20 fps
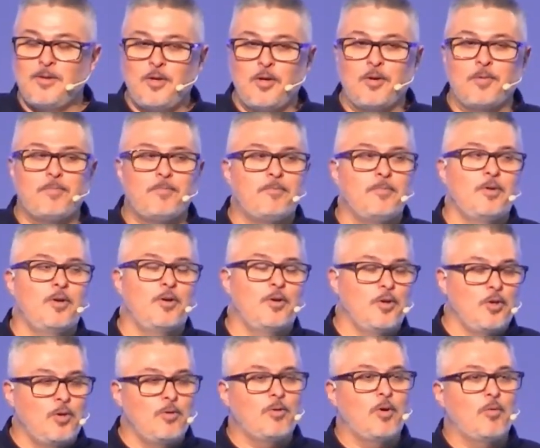
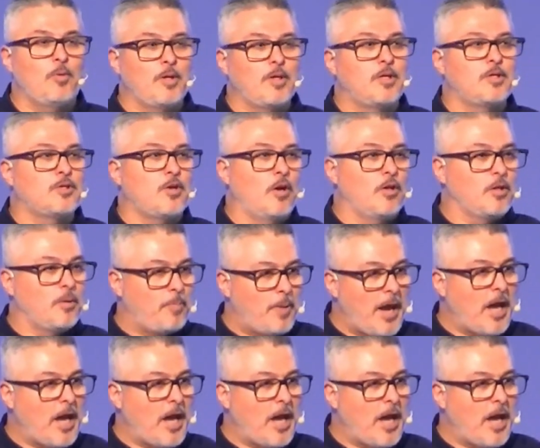You are what is called the